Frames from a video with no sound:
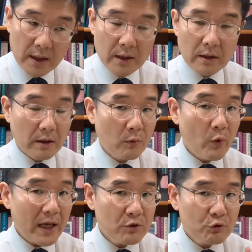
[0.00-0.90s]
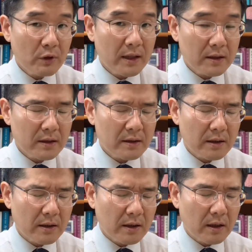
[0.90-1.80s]
When you are
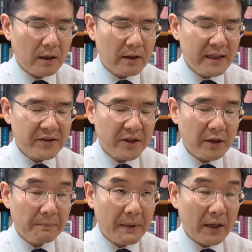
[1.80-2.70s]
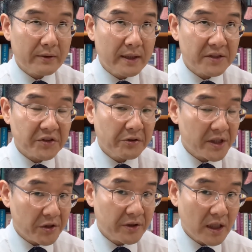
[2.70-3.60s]
listening about this
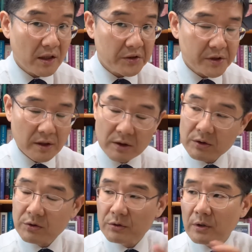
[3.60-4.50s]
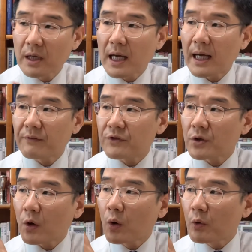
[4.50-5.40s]
creation theology, you have to
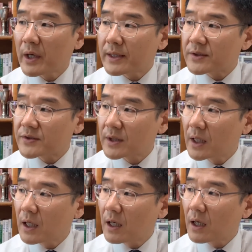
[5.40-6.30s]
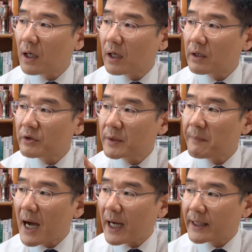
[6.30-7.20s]
always
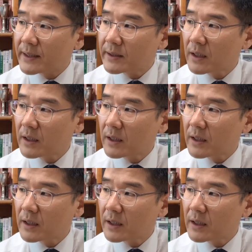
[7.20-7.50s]
remind